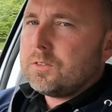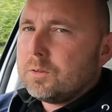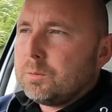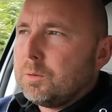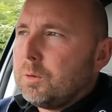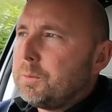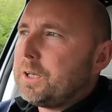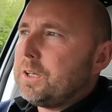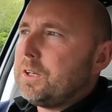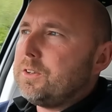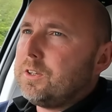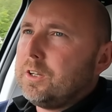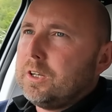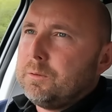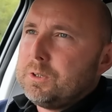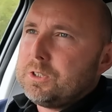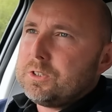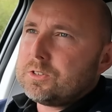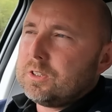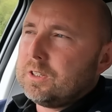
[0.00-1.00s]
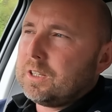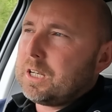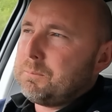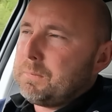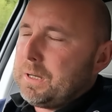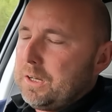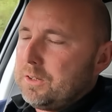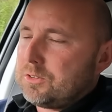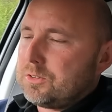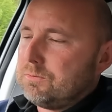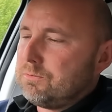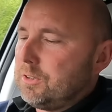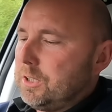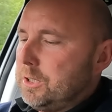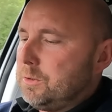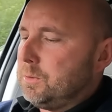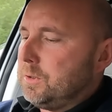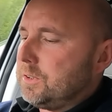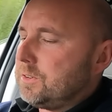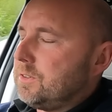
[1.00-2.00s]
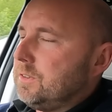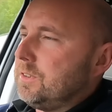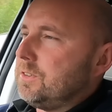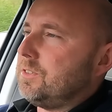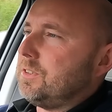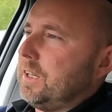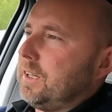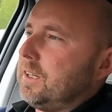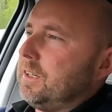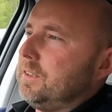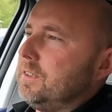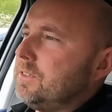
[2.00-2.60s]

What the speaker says: So what we're going to do, we're just going to come out of some roadworks in a second.